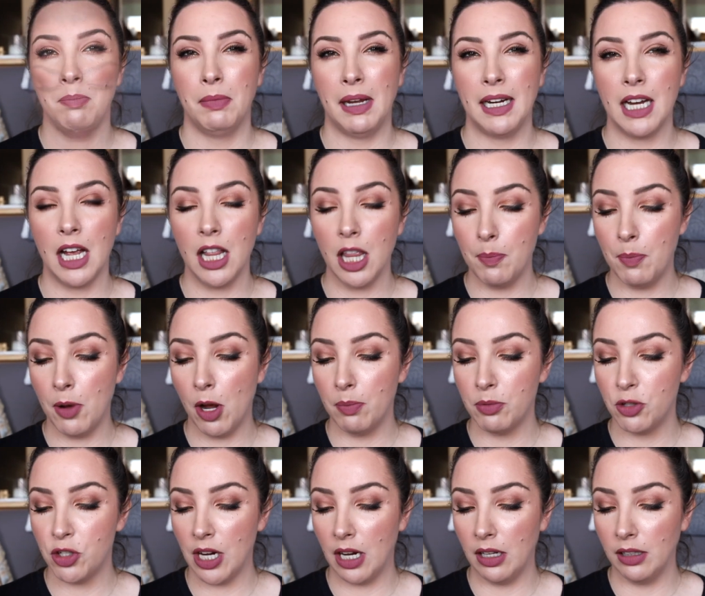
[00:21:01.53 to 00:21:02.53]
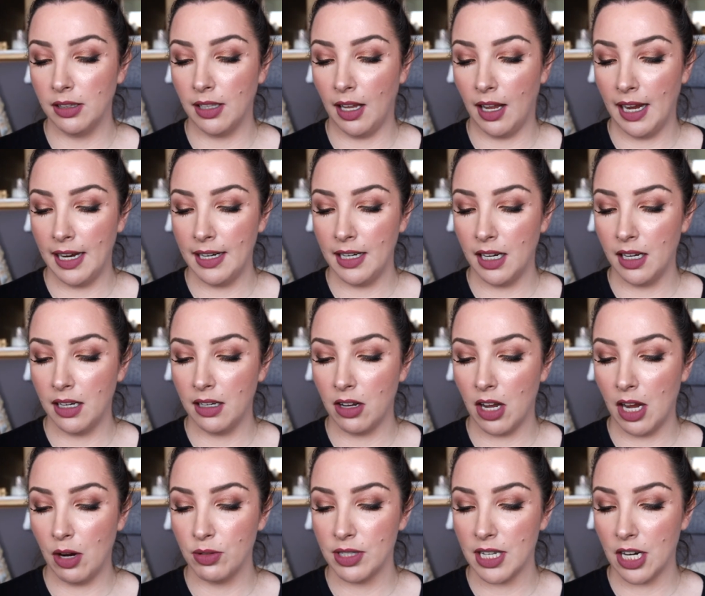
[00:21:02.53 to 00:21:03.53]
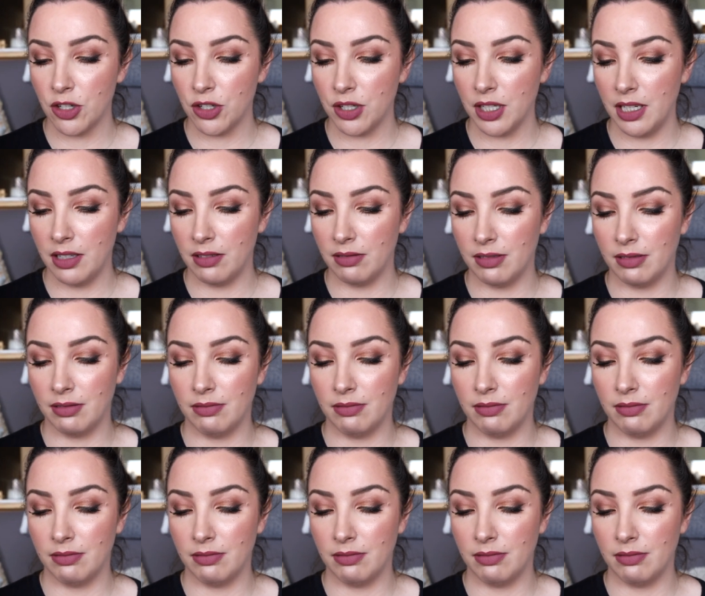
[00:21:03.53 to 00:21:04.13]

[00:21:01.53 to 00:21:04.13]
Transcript: My Colourpop Gel Liner, I was actually